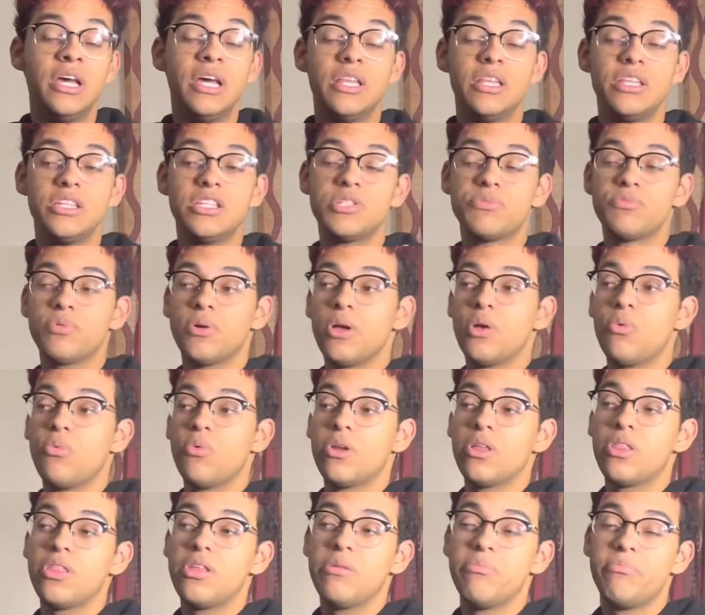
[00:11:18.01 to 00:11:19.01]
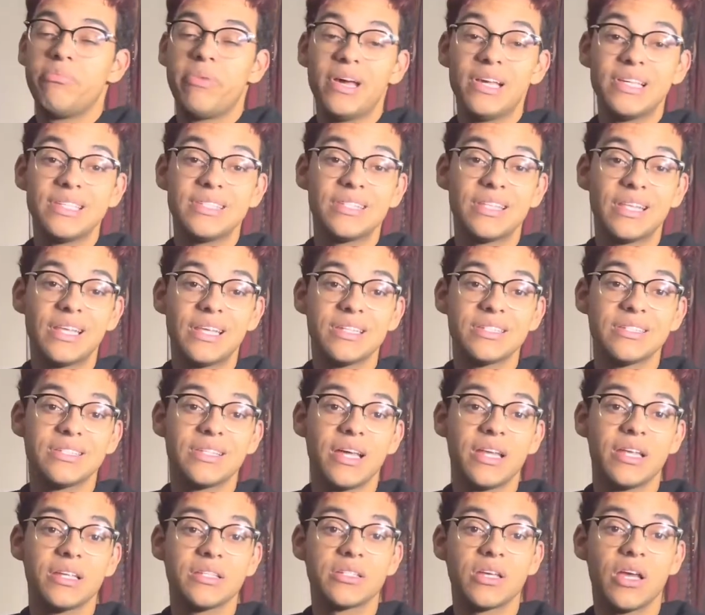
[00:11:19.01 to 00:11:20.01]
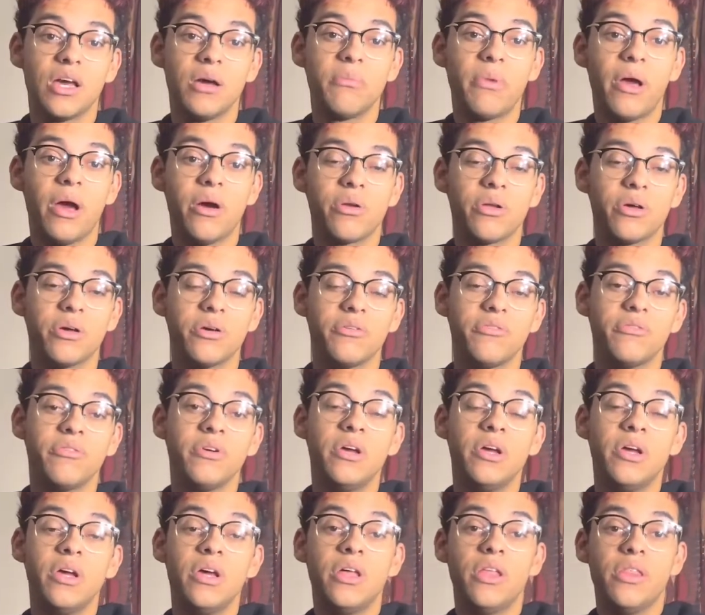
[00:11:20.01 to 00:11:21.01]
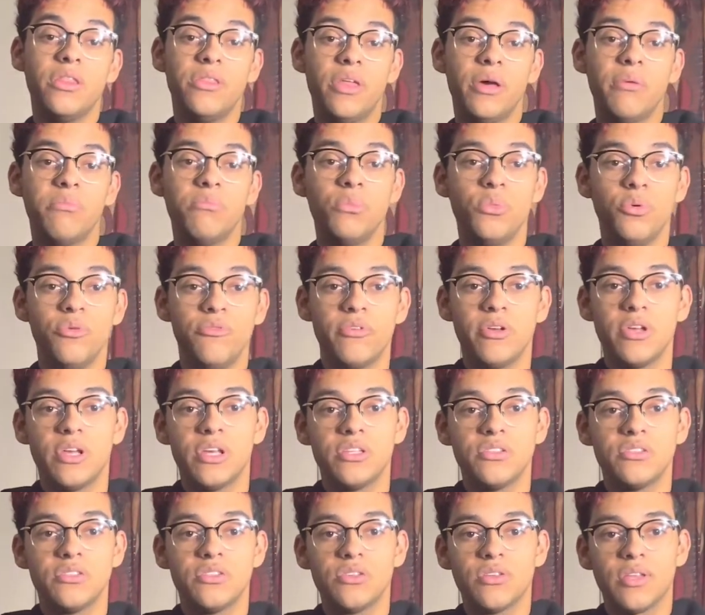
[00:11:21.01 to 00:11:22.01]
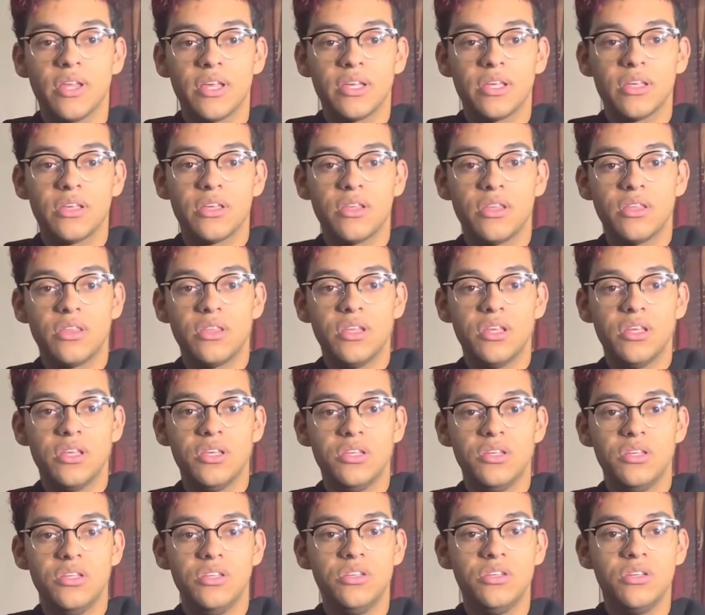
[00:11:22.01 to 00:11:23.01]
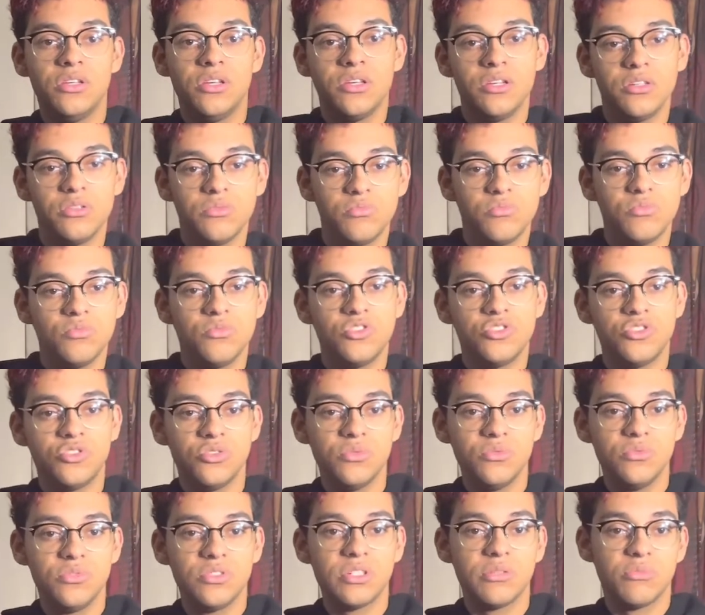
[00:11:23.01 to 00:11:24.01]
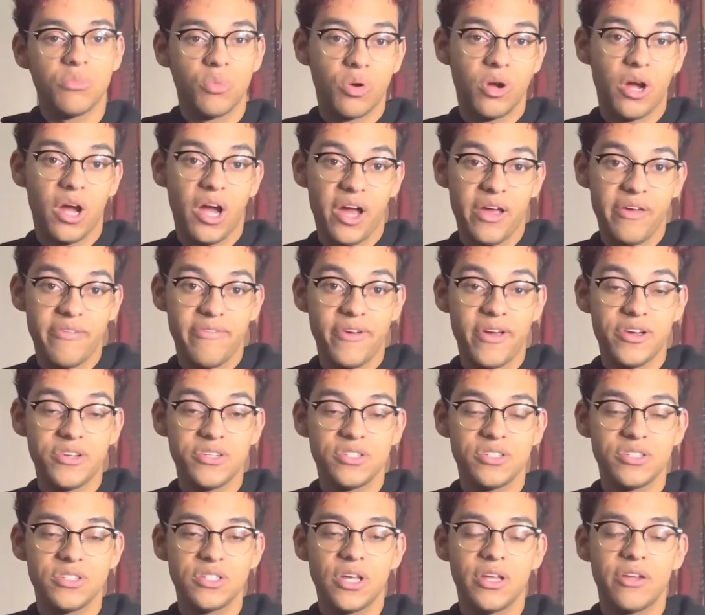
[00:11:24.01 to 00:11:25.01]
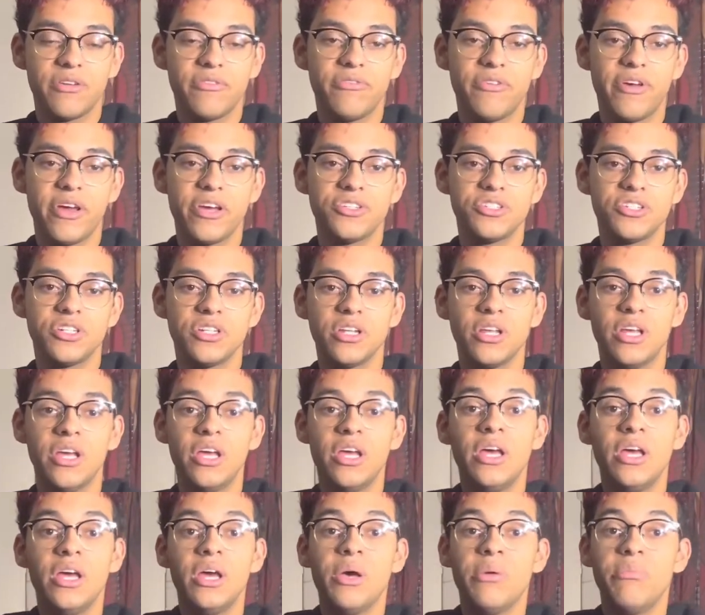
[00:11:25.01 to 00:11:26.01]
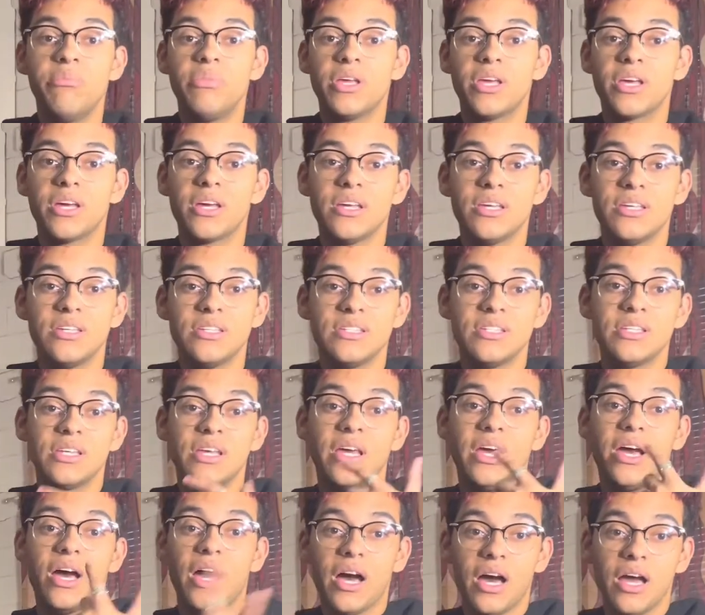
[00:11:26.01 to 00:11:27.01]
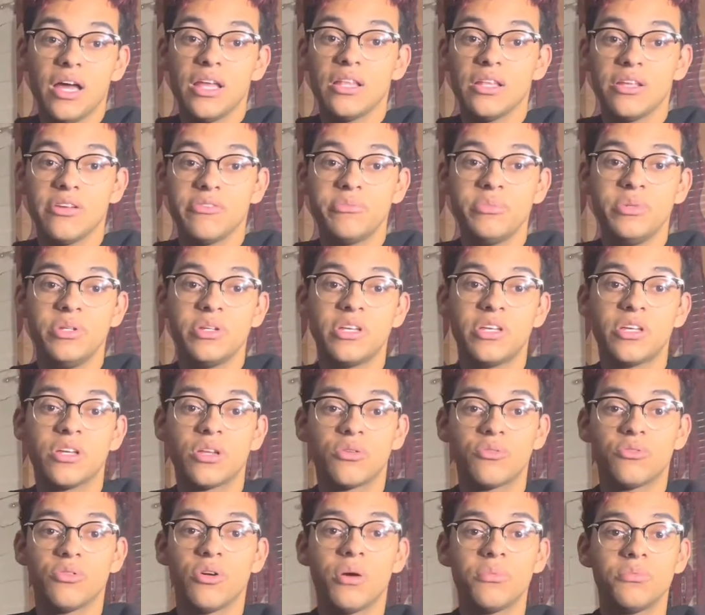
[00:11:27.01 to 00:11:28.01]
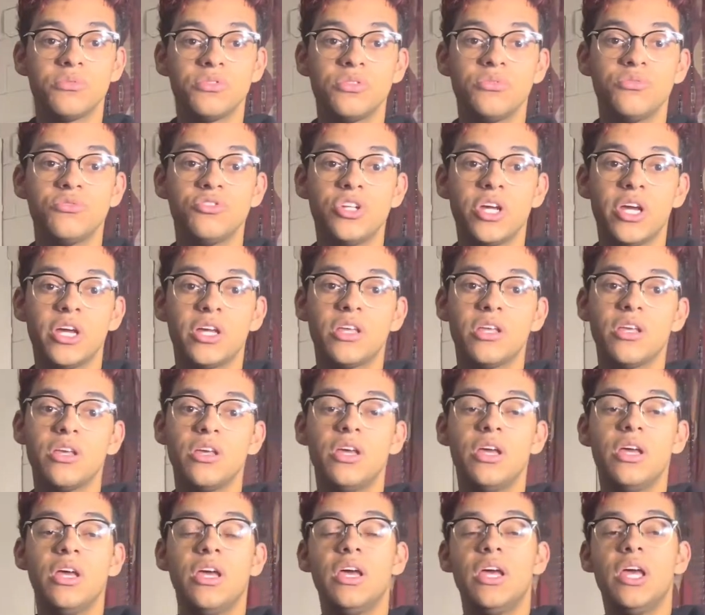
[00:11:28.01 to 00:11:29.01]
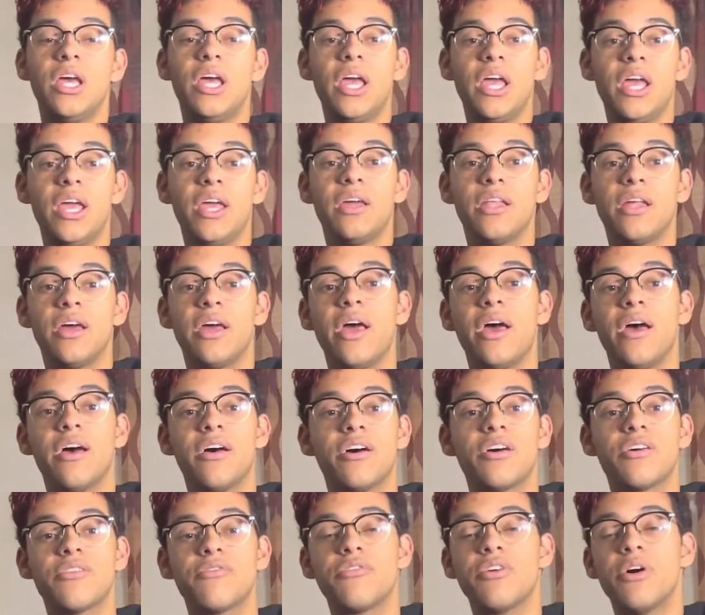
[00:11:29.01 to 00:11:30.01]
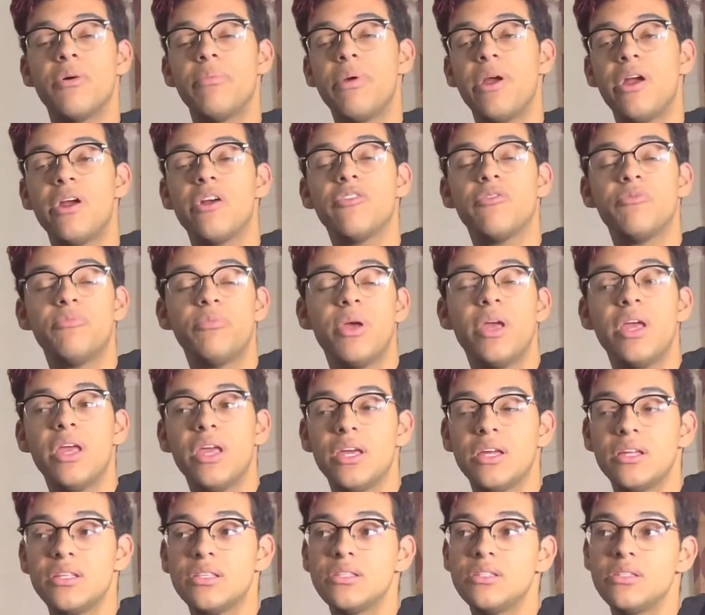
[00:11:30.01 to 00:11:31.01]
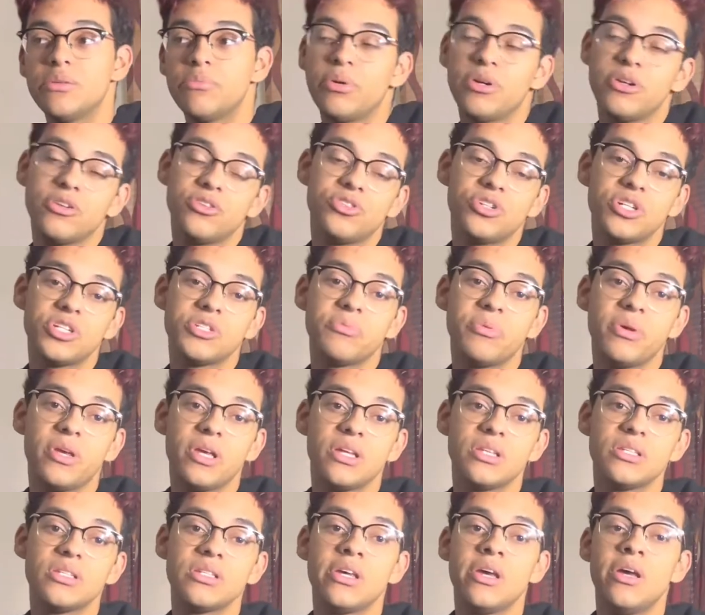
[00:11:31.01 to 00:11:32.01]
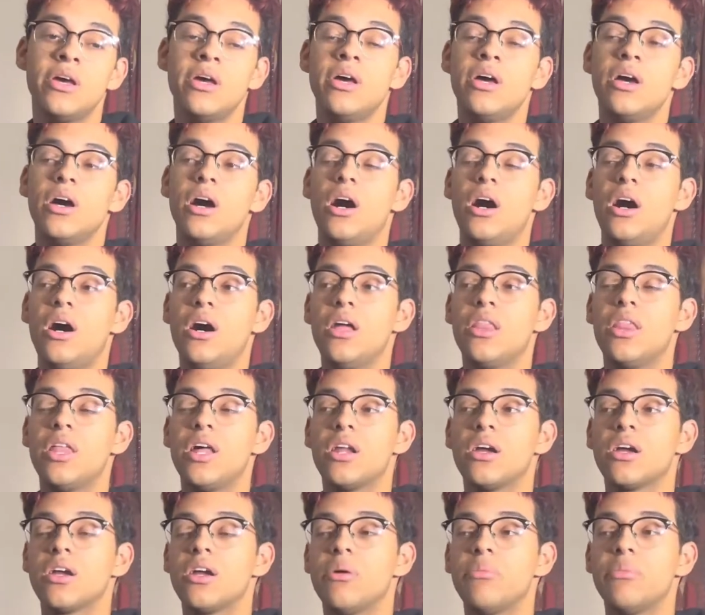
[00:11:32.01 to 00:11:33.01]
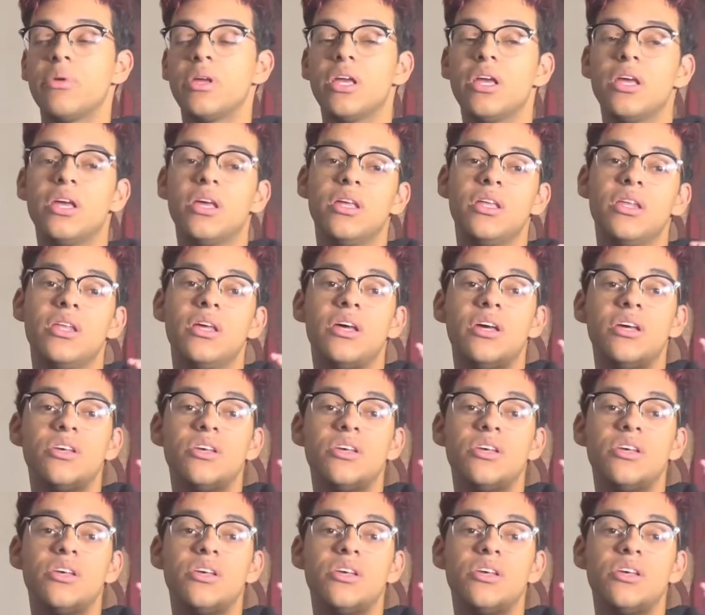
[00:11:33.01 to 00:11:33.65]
This is probably one of the best things that has come out of them moving into like the suits and more high fashion side of fashion, because I love me a good cropped suit jacket, and I have a pair of dress pants that are coming in.